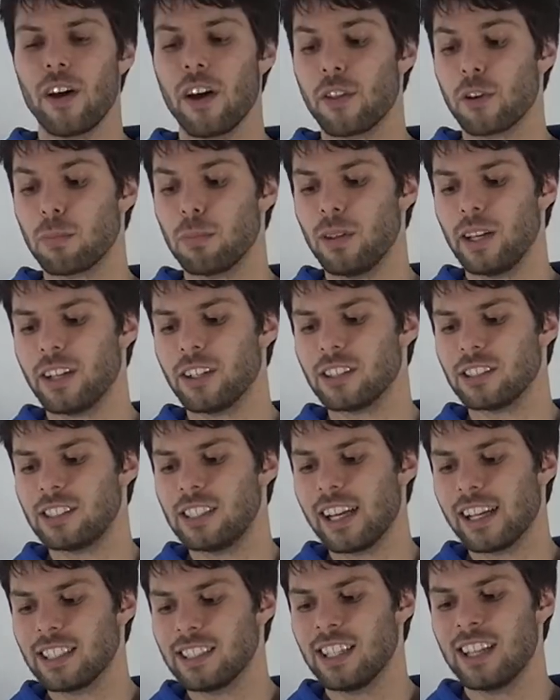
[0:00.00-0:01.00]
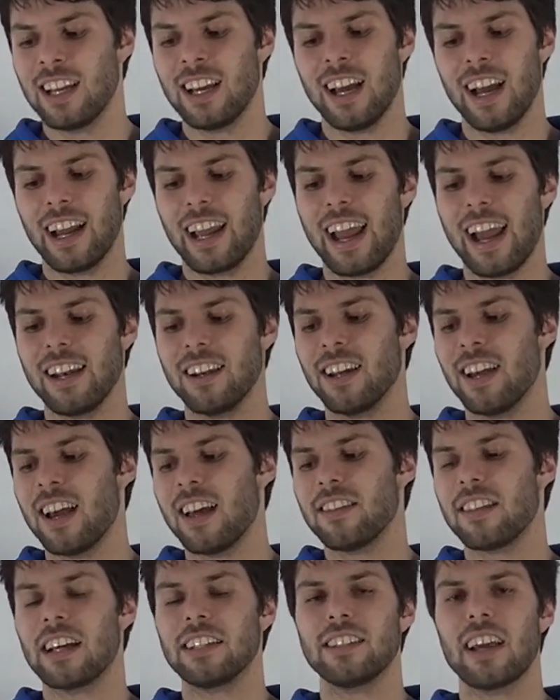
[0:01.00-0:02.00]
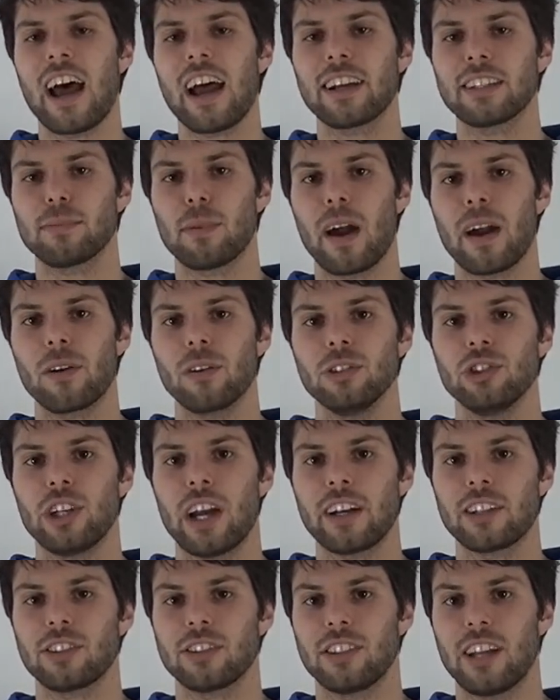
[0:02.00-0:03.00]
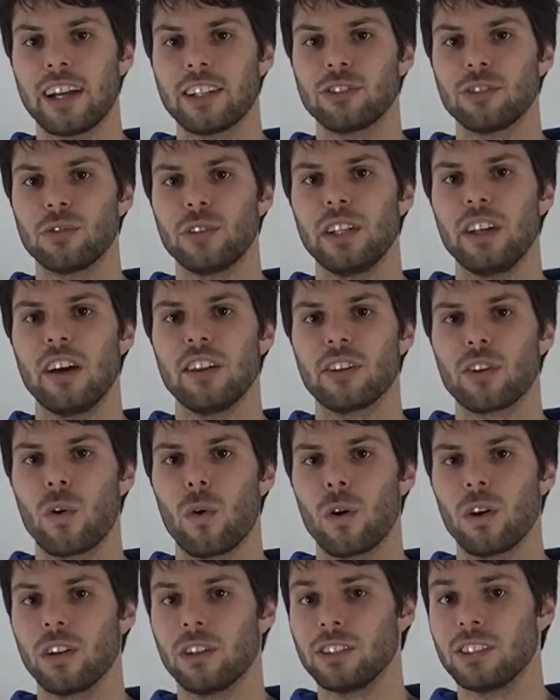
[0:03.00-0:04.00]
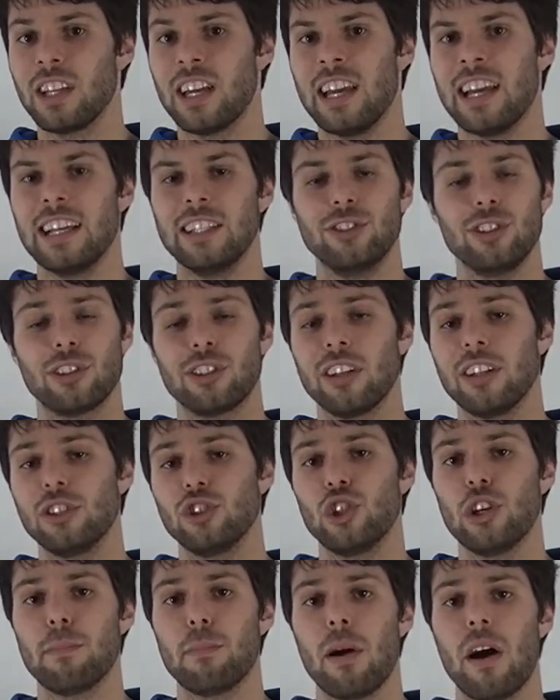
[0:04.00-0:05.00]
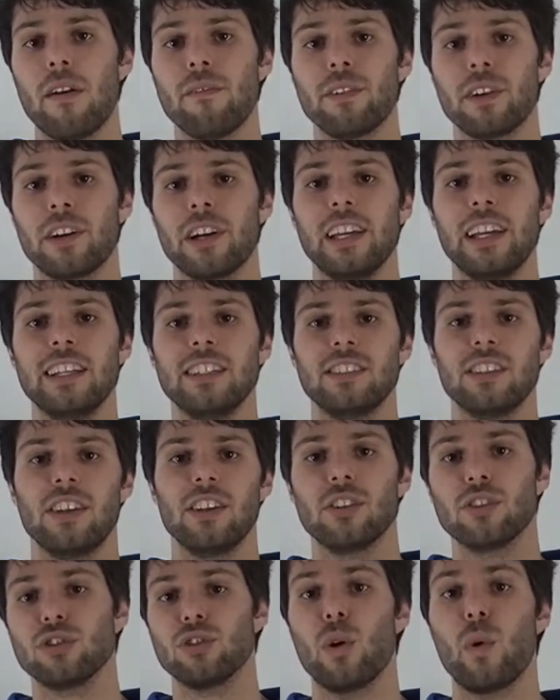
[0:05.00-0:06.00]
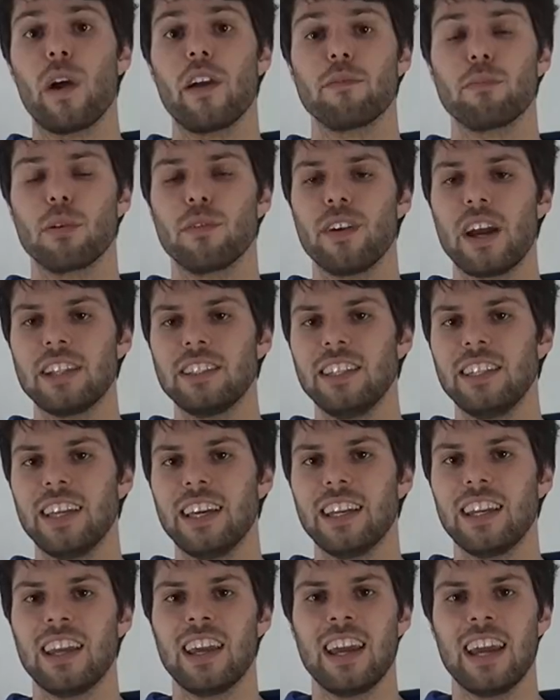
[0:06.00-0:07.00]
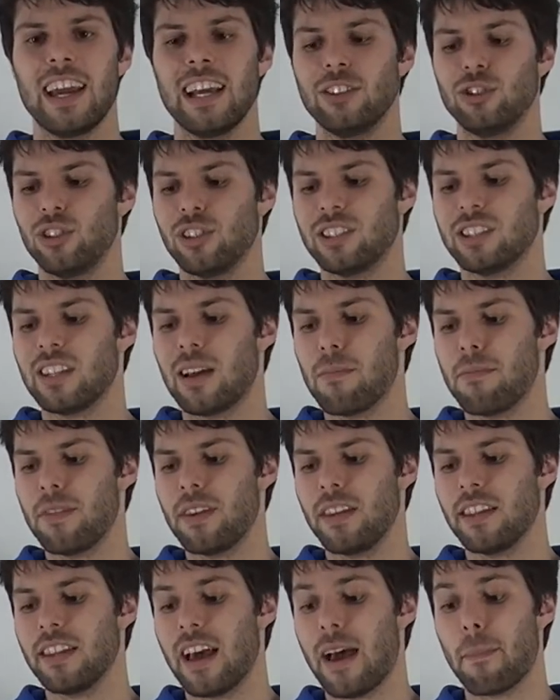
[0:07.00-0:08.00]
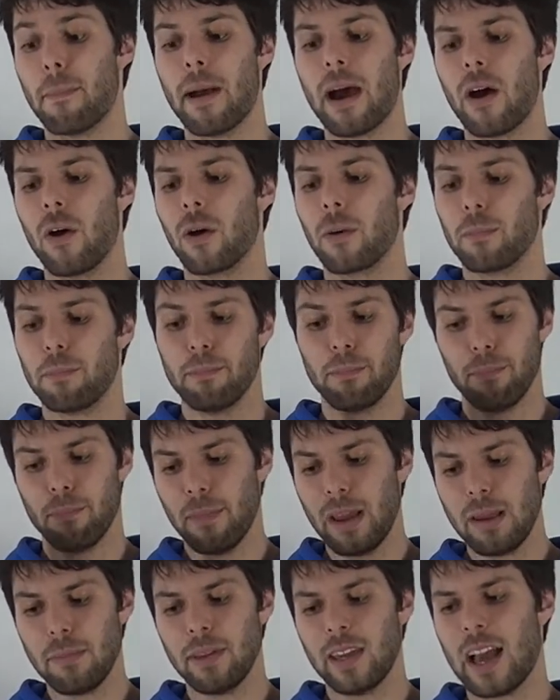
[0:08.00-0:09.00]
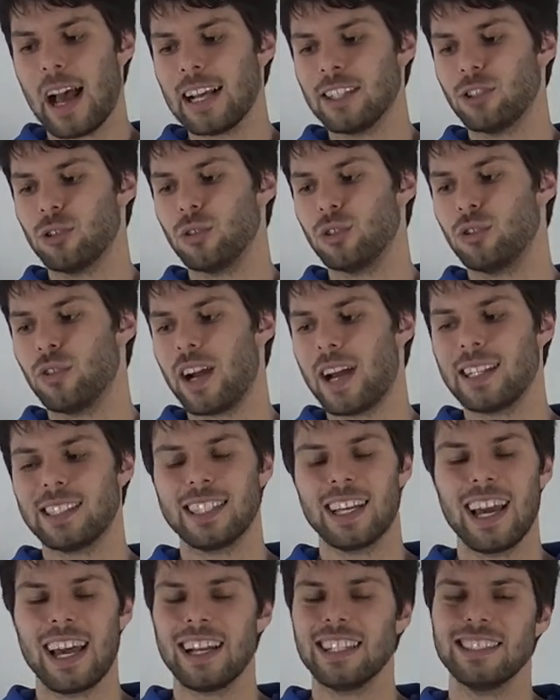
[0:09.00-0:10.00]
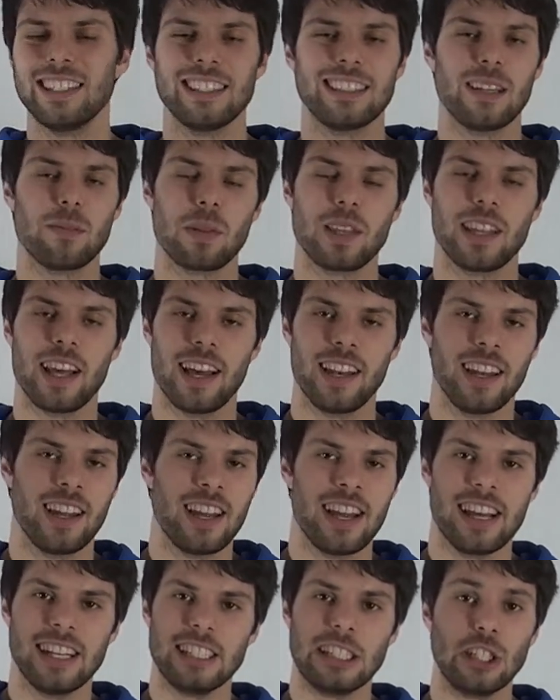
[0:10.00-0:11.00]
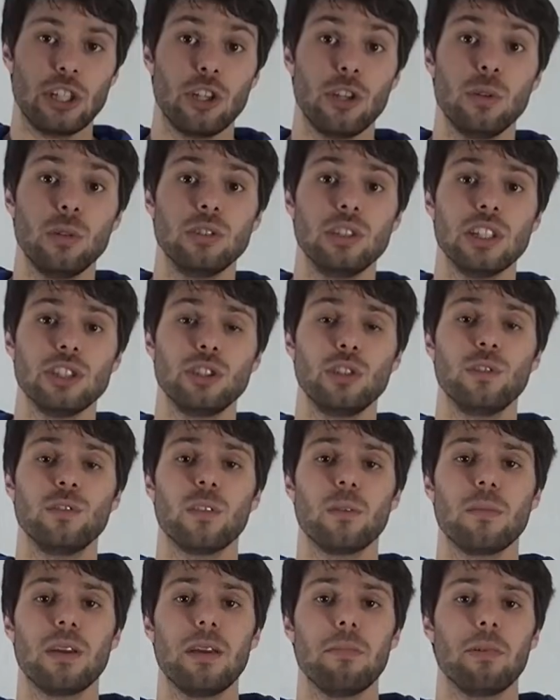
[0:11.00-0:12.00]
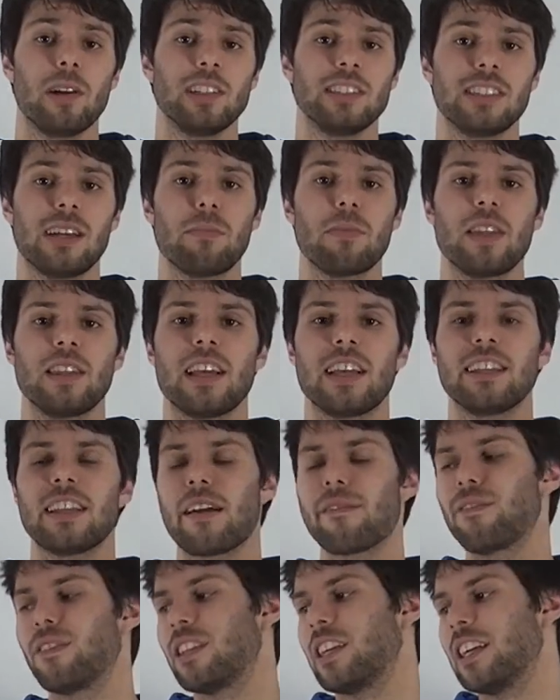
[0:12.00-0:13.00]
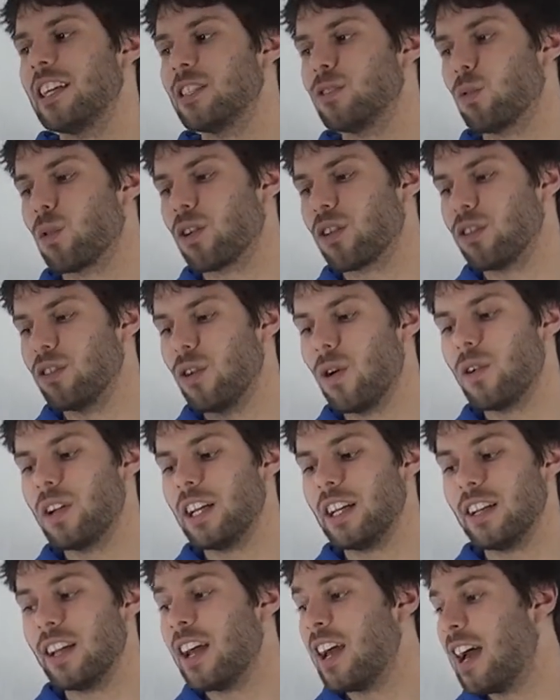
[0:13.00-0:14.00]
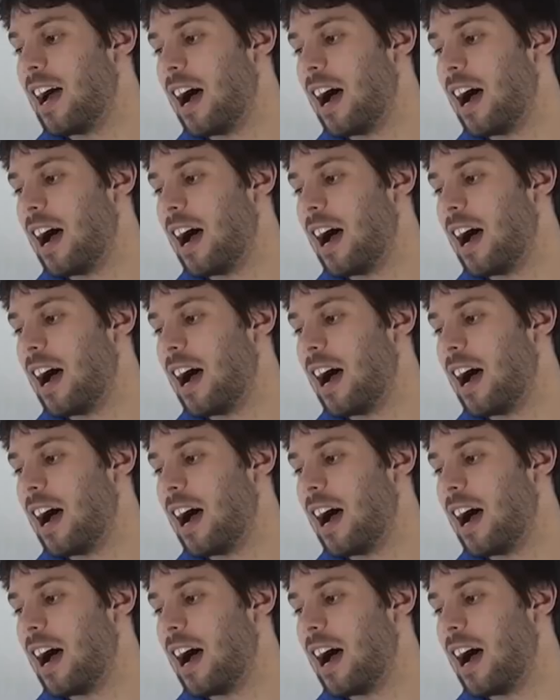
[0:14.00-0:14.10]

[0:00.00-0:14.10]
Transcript: of other players' sticks. Again, that tack spiral texturing on the corners is just going to chip off very easily. There's no way of preventing it. It's just something that Bauer maybe has to address. Again, it's not something that is a huge issue for me, but it's something that definitely is worth noting.